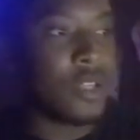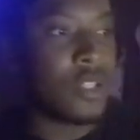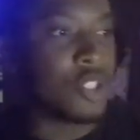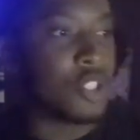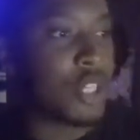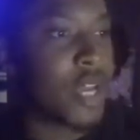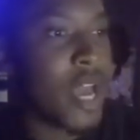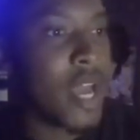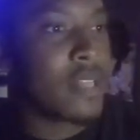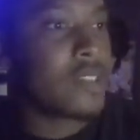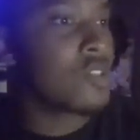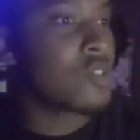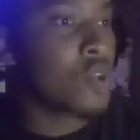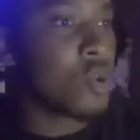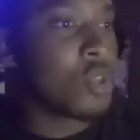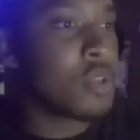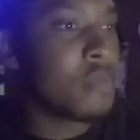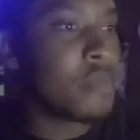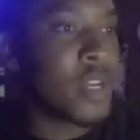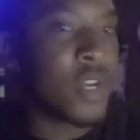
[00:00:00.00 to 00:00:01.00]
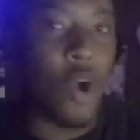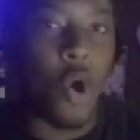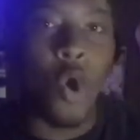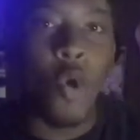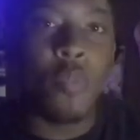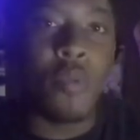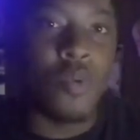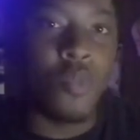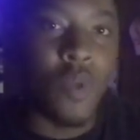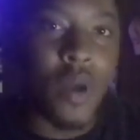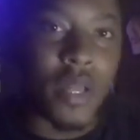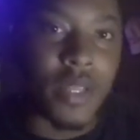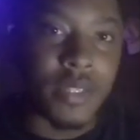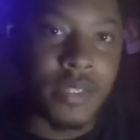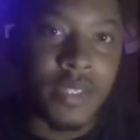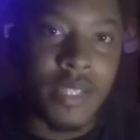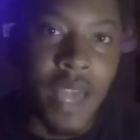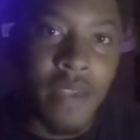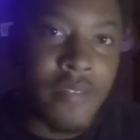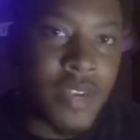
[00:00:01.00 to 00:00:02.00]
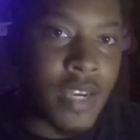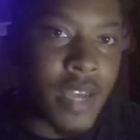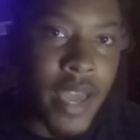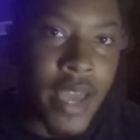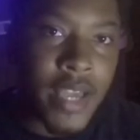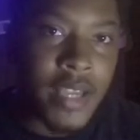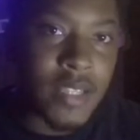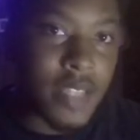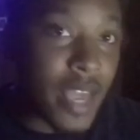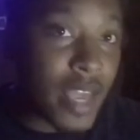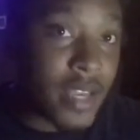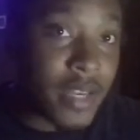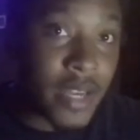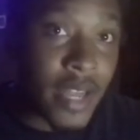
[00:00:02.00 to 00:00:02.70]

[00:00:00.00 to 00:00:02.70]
Chaz has only been open, what, 7 days, 8